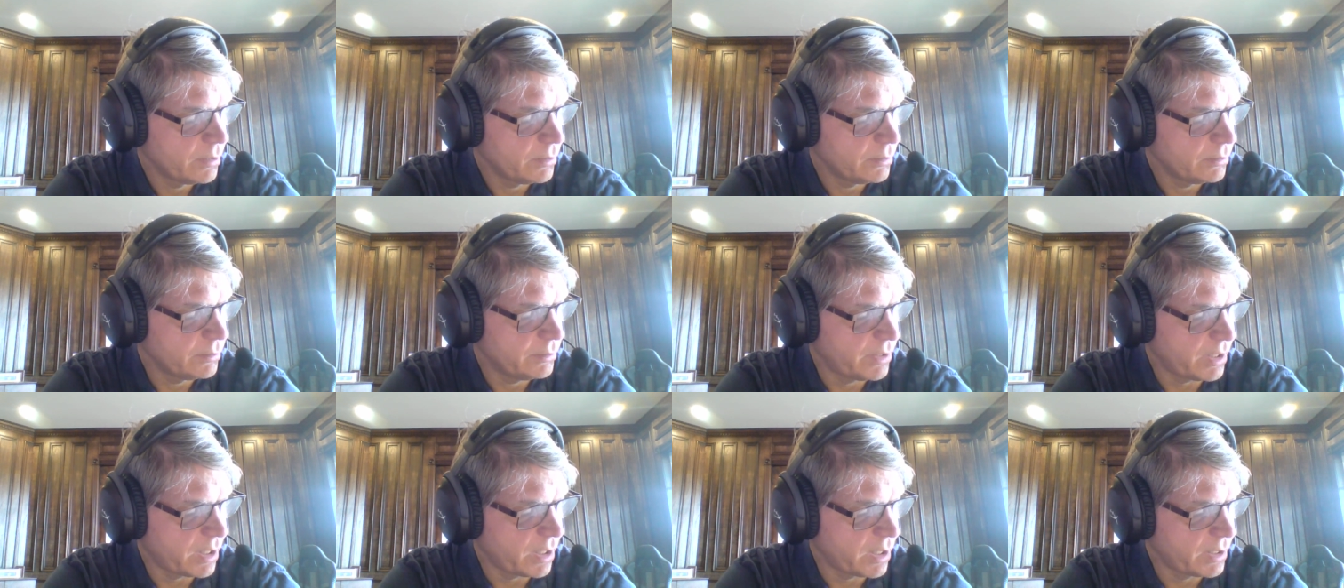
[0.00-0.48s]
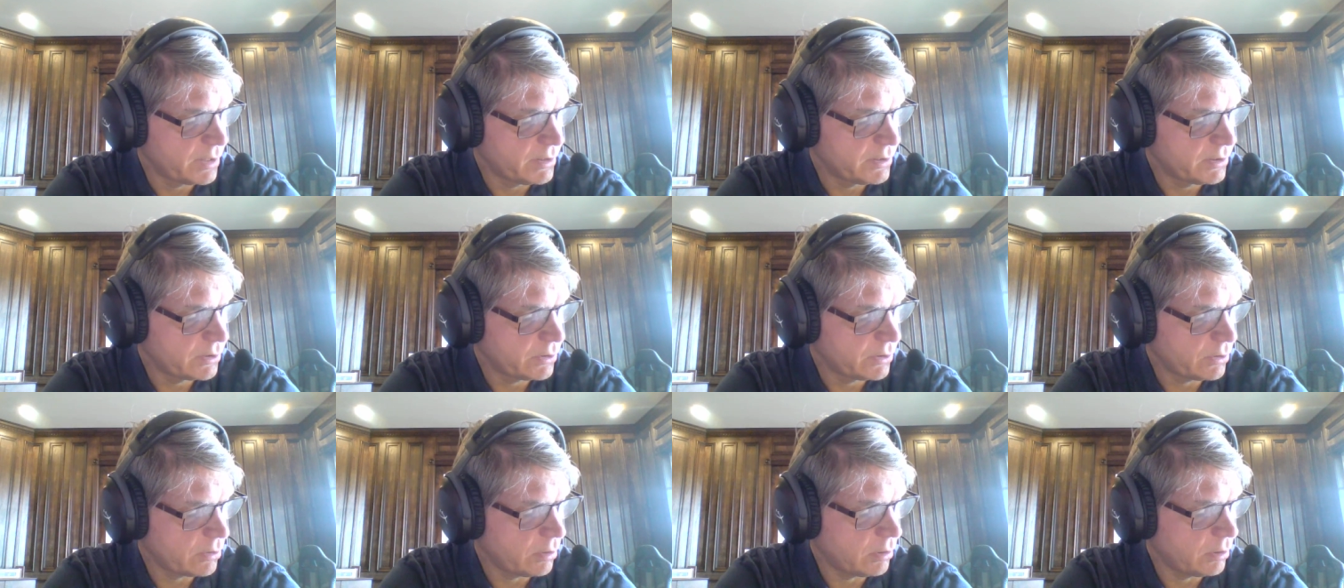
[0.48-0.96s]

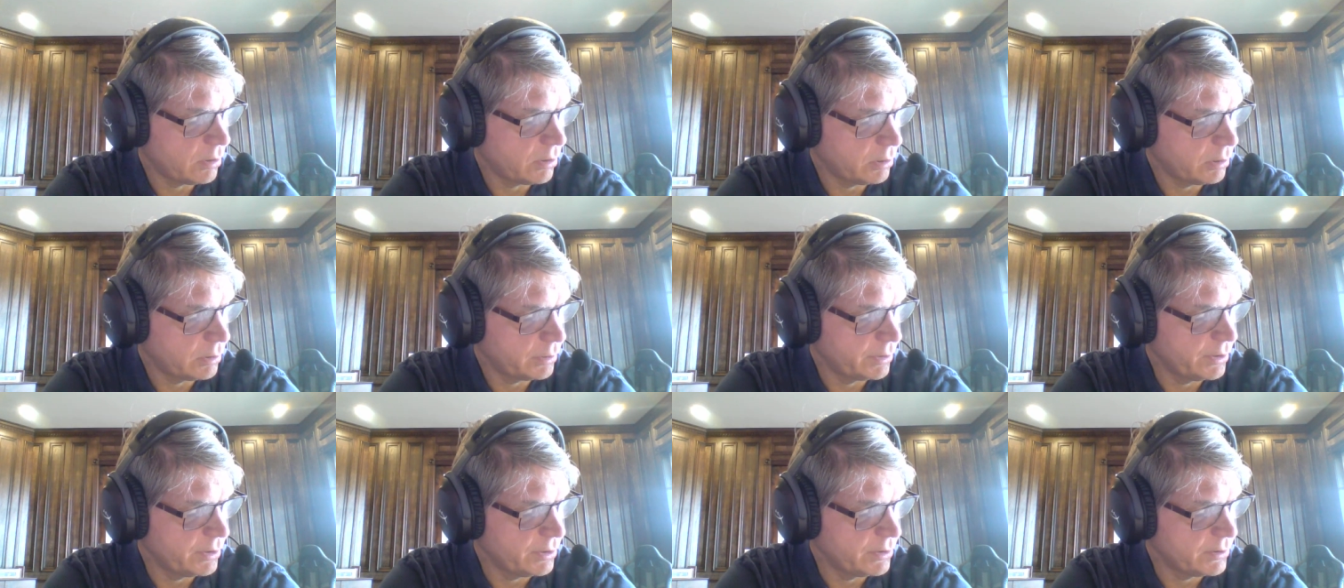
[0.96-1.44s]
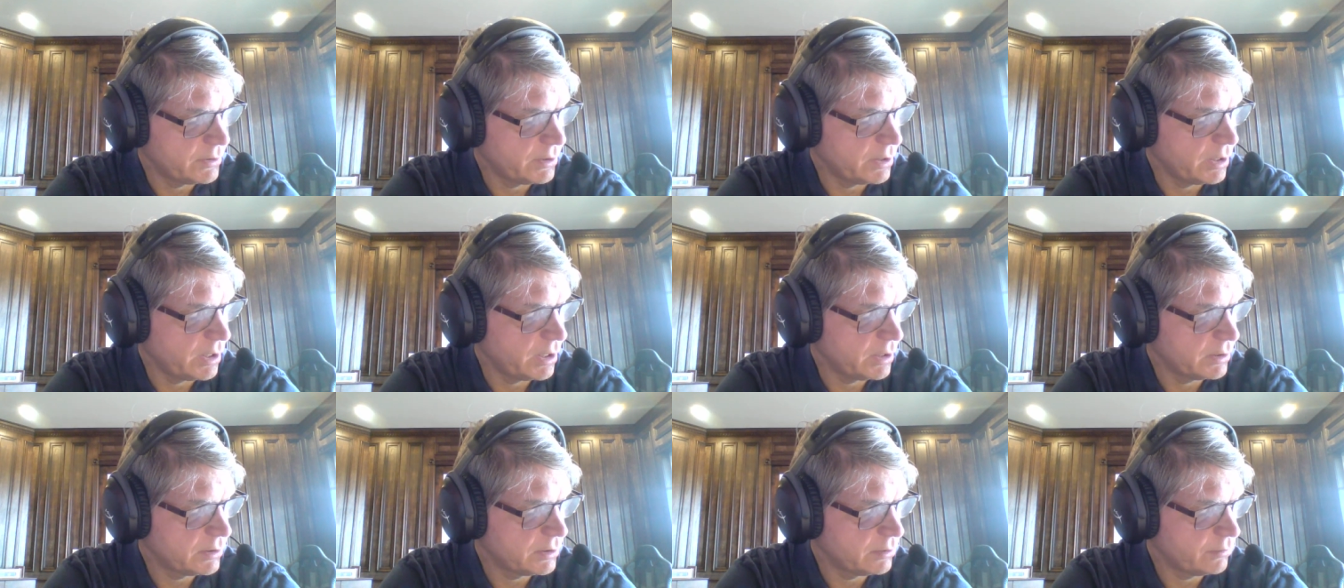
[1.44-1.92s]
Diastole is the
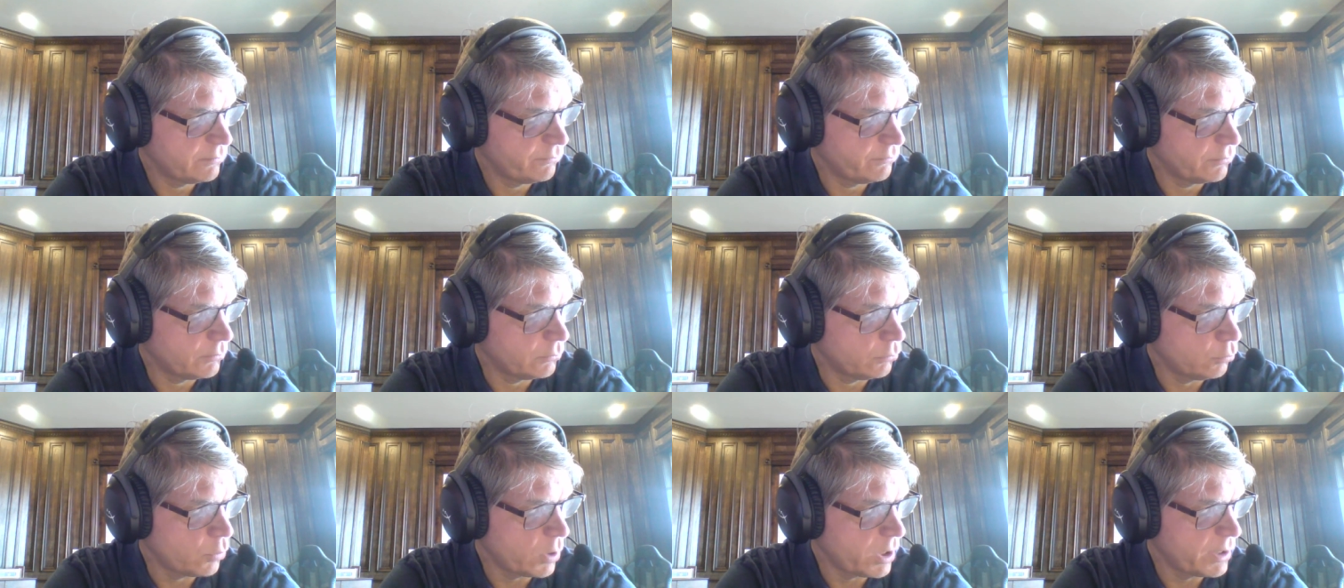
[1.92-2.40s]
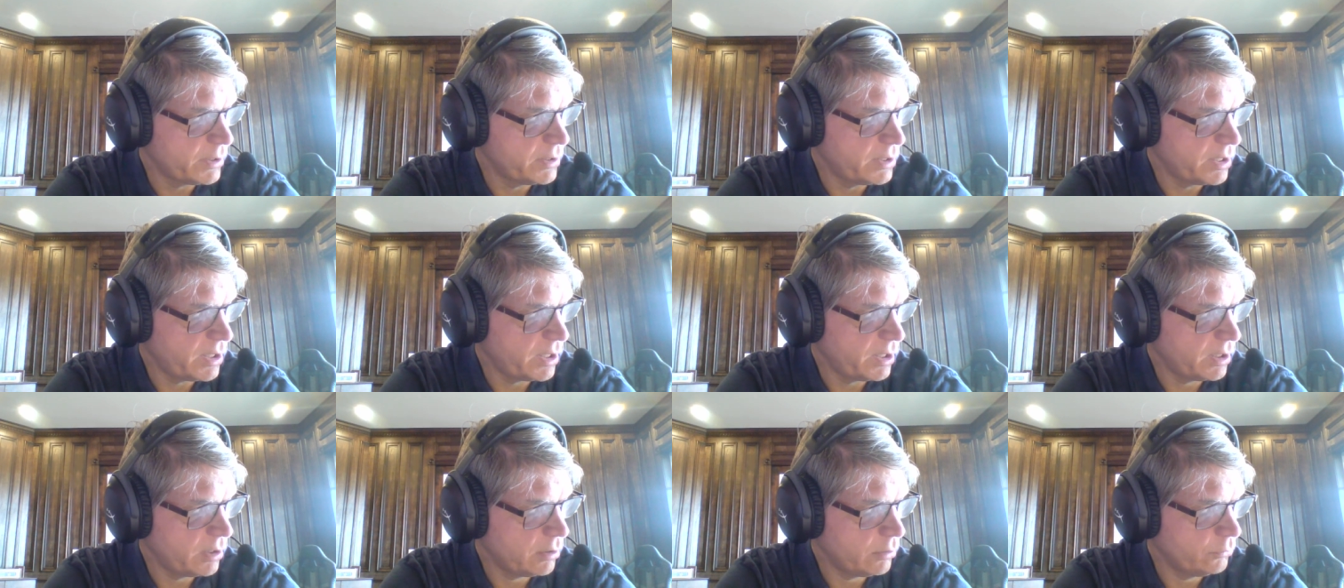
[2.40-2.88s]
answer for 1
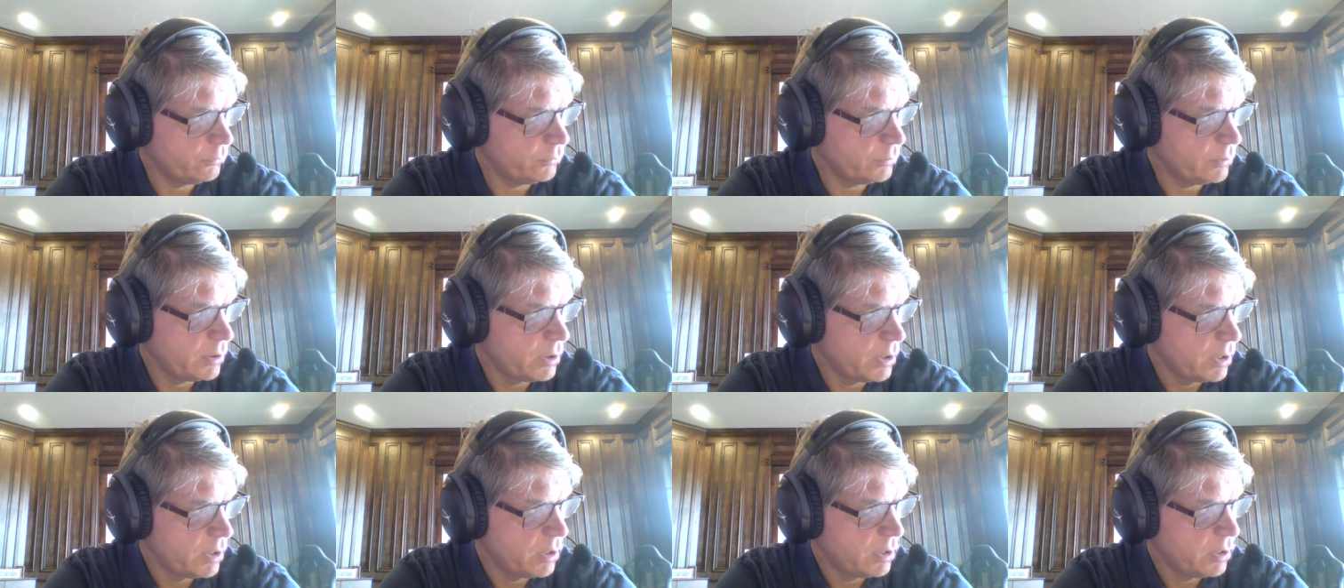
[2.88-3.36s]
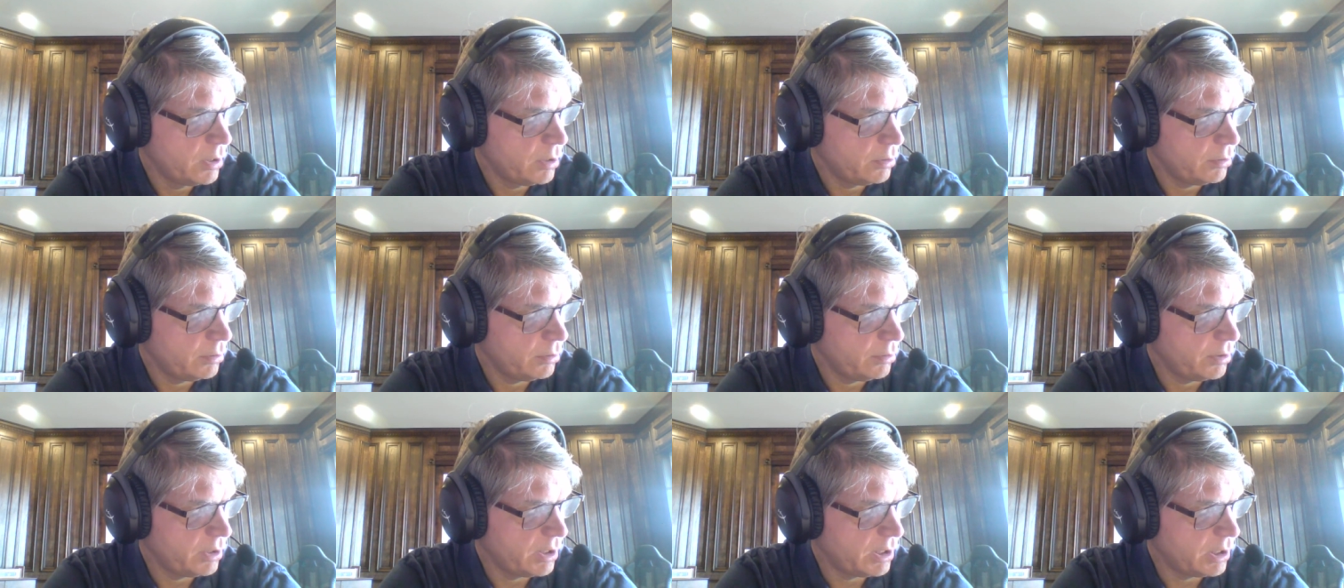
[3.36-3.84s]
down.
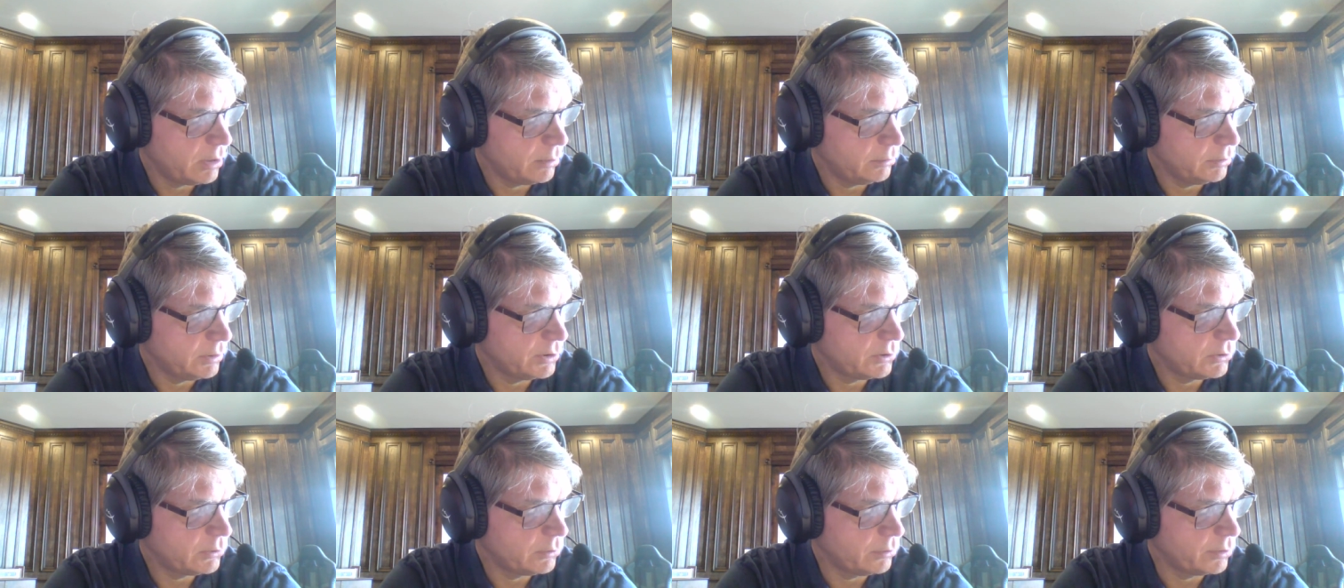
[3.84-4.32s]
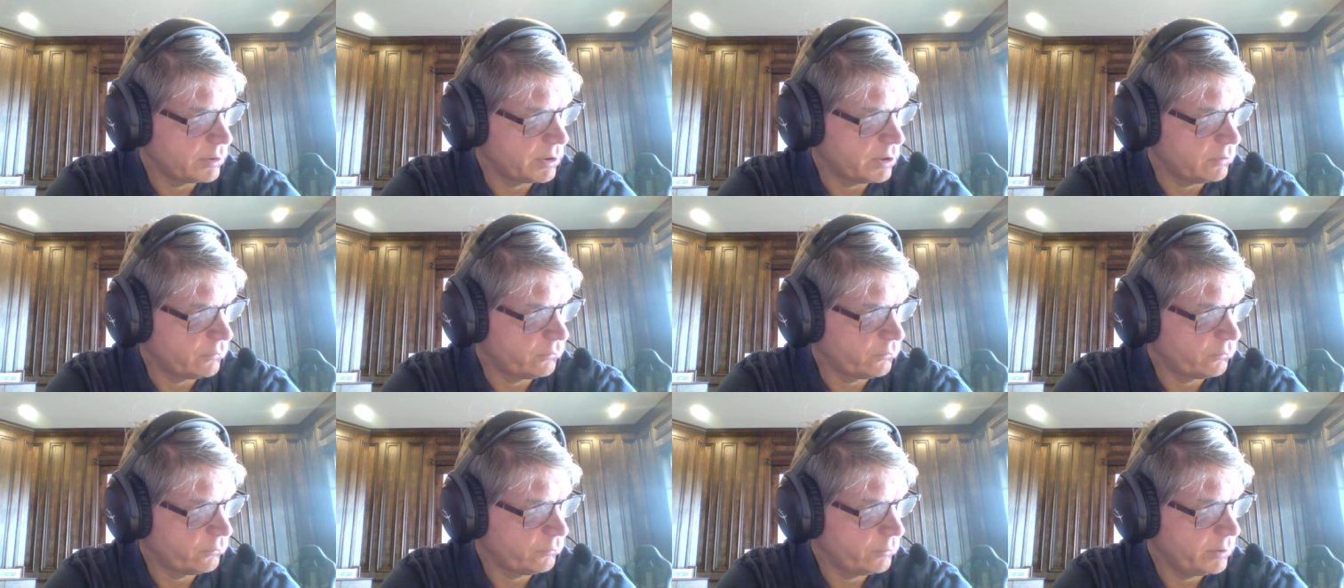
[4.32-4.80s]
Now let's look
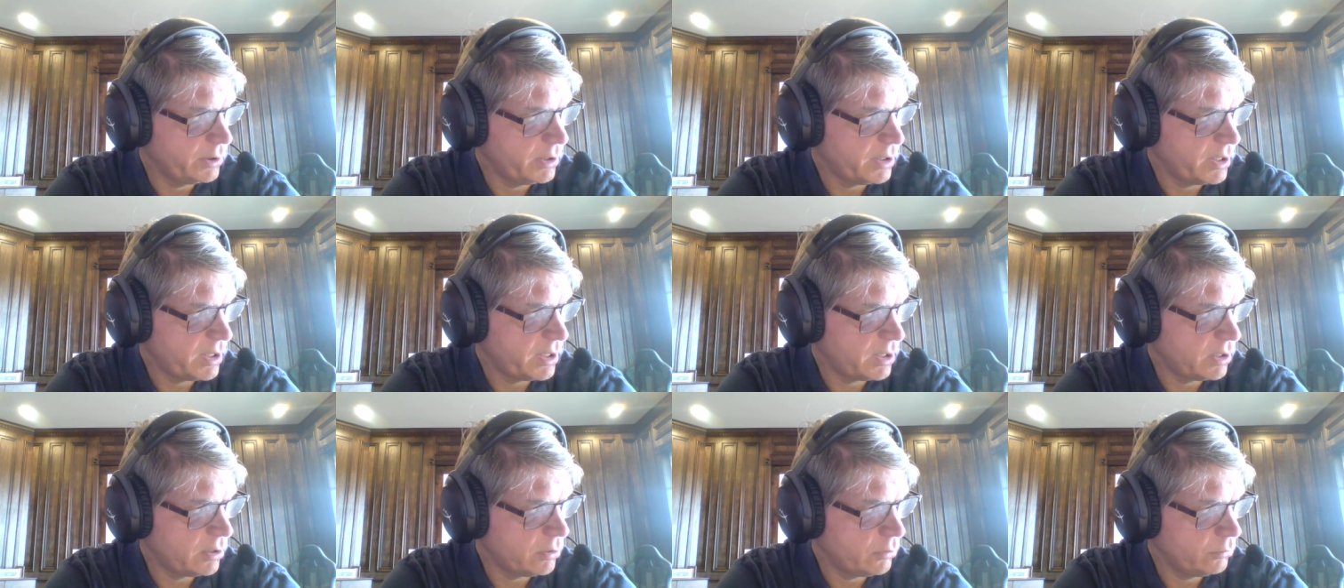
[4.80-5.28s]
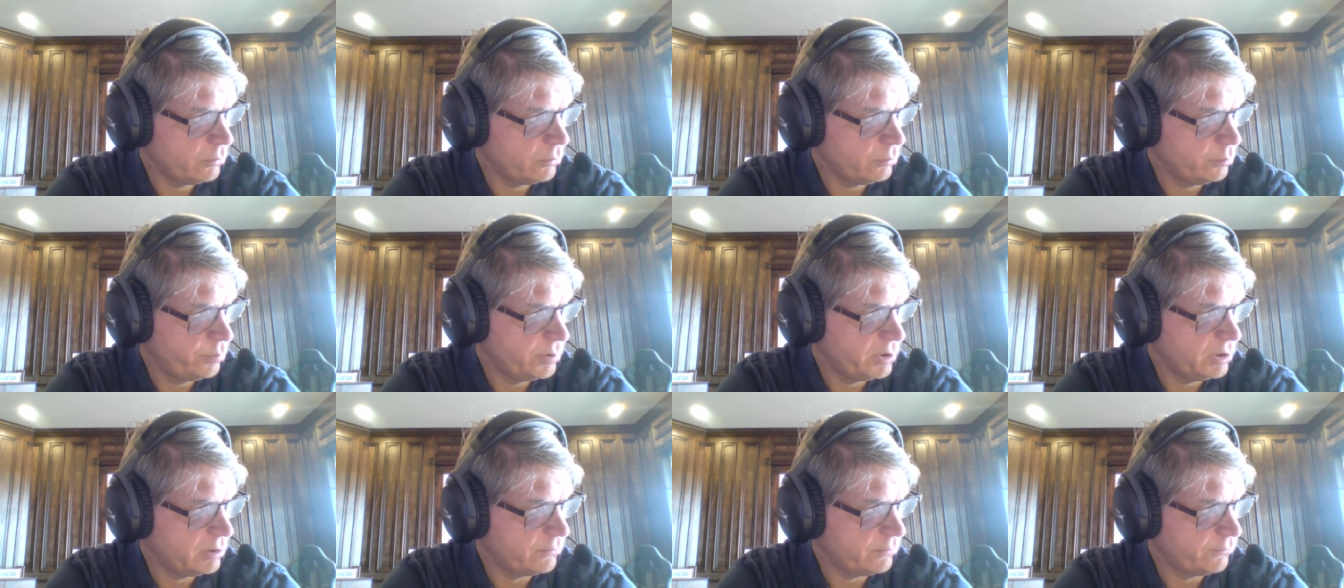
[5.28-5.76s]
at 3 down,
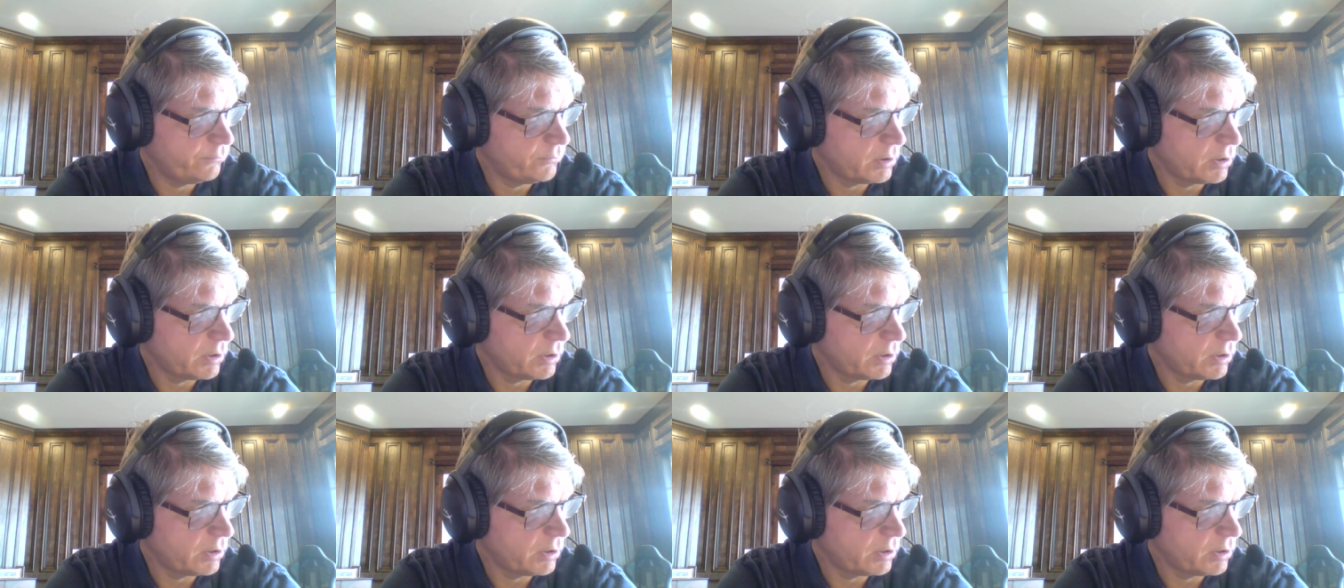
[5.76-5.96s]
beat of the